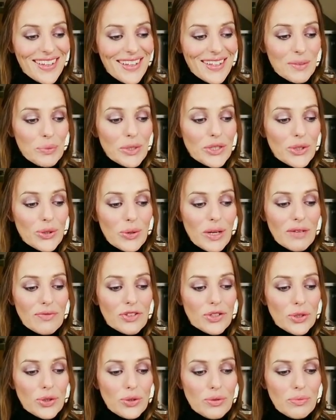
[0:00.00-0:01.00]
we do have a
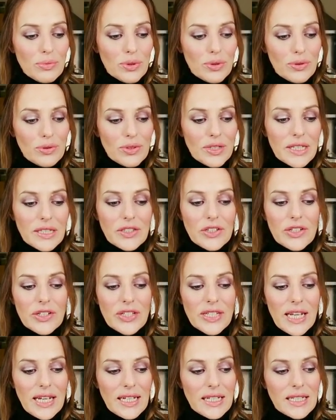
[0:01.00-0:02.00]
new moon in your
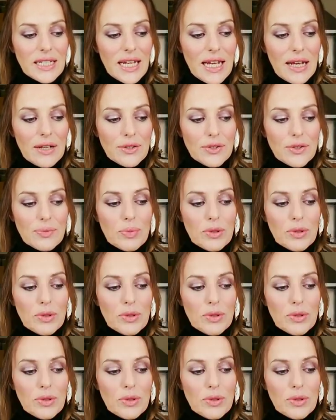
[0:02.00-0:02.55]
second house,